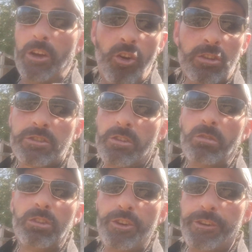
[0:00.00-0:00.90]
also
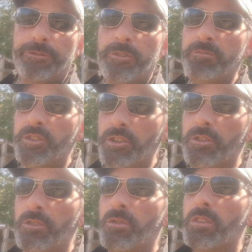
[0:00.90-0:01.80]
learn from
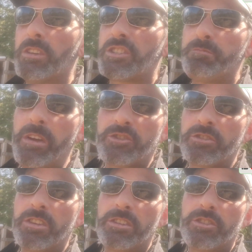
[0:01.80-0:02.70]
you,
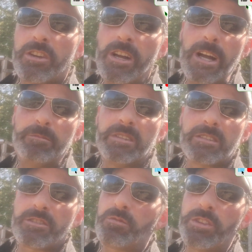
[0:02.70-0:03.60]
especially in your
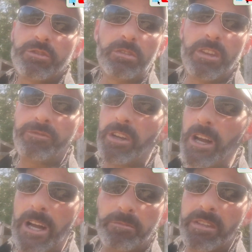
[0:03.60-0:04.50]
comments. When you leave
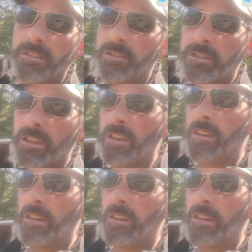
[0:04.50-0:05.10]
comments,